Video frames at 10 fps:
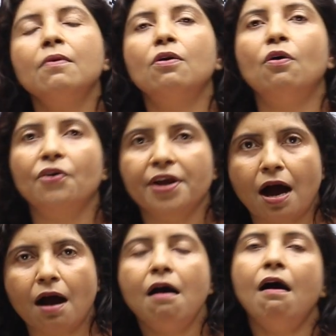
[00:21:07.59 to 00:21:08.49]

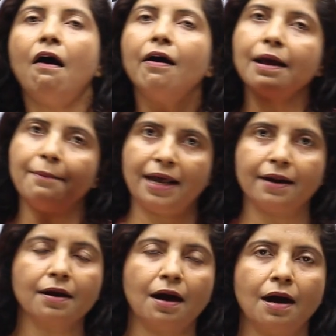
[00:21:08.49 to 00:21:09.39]
Korea or
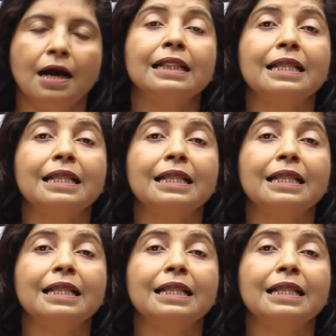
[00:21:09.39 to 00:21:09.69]
America.